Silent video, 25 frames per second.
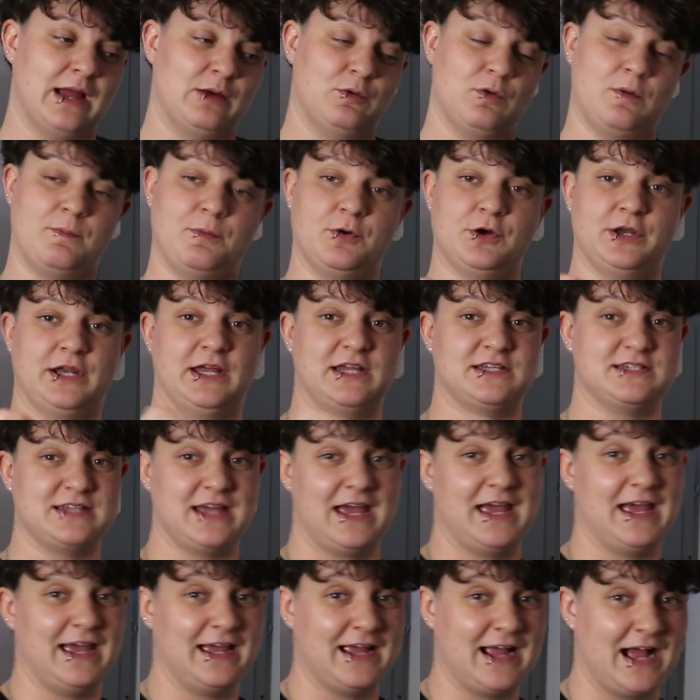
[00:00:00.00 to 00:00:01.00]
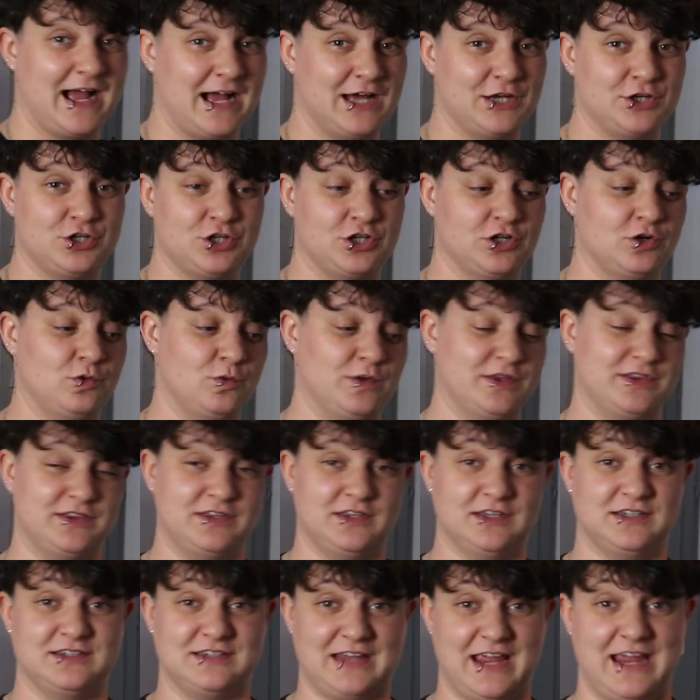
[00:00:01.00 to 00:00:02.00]
I will put a tag on her with
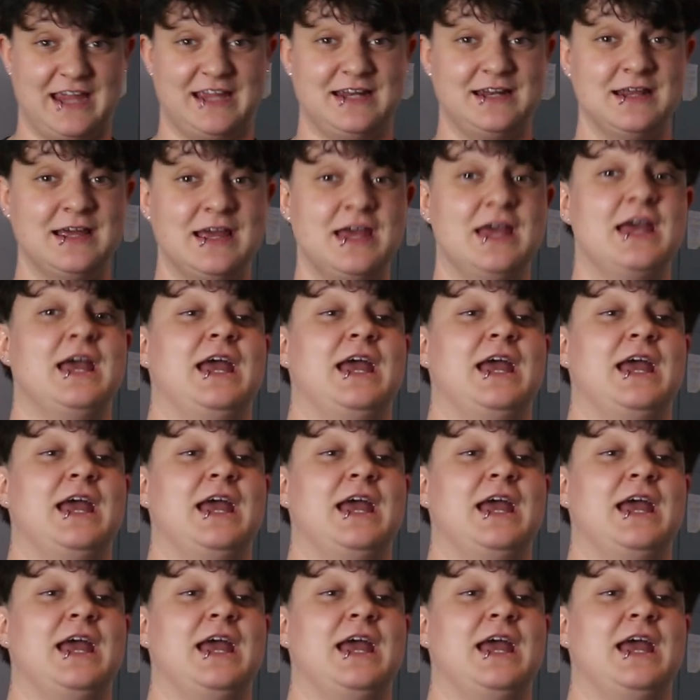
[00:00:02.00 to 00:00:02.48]
the date